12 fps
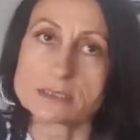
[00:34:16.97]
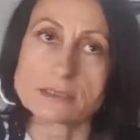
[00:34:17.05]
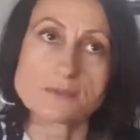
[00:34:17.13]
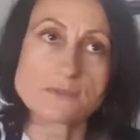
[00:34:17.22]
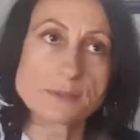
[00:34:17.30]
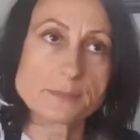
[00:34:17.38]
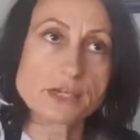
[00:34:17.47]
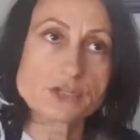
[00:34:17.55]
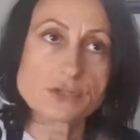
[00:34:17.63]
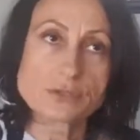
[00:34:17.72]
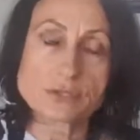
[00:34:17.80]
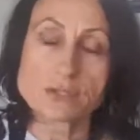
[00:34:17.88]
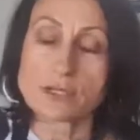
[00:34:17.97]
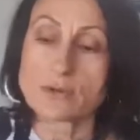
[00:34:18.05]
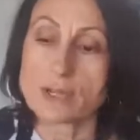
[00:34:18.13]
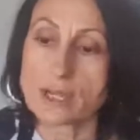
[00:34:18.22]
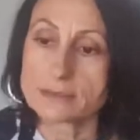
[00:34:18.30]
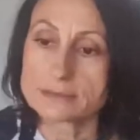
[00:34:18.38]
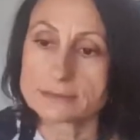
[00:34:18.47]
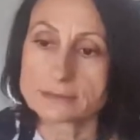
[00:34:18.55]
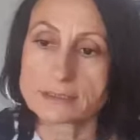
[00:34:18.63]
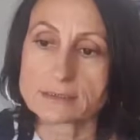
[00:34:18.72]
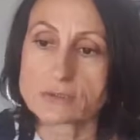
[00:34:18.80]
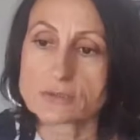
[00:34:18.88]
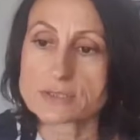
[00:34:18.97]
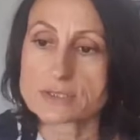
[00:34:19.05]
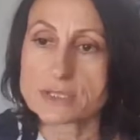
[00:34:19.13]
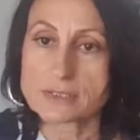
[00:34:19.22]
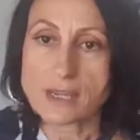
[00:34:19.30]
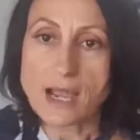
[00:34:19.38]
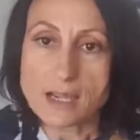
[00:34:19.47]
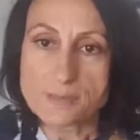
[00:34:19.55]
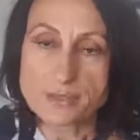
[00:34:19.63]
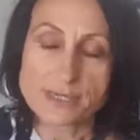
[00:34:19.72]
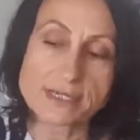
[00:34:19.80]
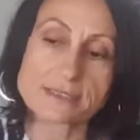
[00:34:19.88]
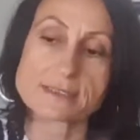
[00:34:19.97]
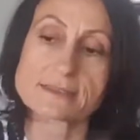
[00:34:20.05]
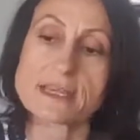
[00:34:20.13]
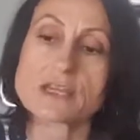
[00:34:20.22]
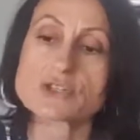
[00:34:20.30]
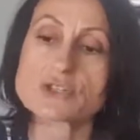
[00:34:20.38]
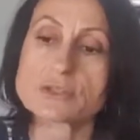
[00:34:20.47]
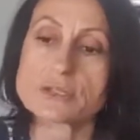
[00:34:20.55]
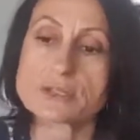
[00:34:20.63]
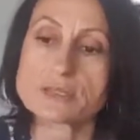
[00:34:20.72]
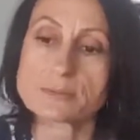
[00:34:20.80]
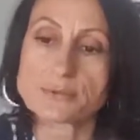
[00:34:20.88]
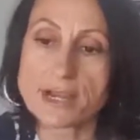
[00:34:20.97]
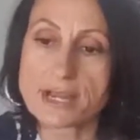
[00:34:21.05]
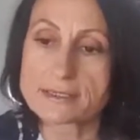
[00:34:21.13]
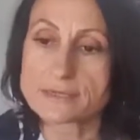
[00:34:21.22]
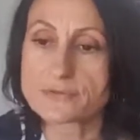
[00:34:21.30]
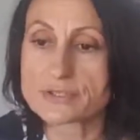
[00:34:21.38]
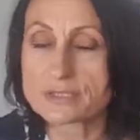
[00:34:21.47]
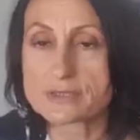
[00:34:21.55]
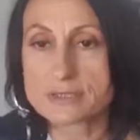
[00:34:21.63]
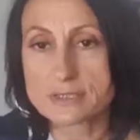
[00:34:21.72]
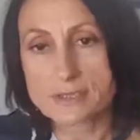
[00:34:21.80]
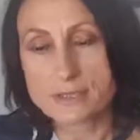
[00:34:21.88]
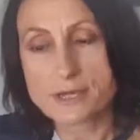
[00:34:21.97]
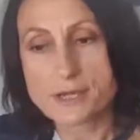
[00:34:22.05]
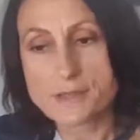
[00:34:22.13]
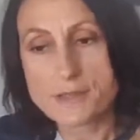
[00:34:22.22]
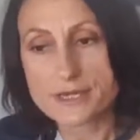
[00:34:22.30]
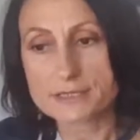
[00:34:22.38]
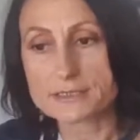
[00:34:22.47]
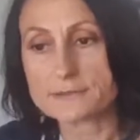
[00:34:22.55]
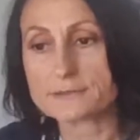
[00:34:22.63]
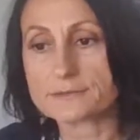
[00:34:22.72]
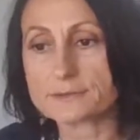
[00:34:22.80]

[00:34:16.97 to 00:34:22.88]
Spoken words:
Inflammation in our gut can cause that hyperexcitation in the brain that results in negativity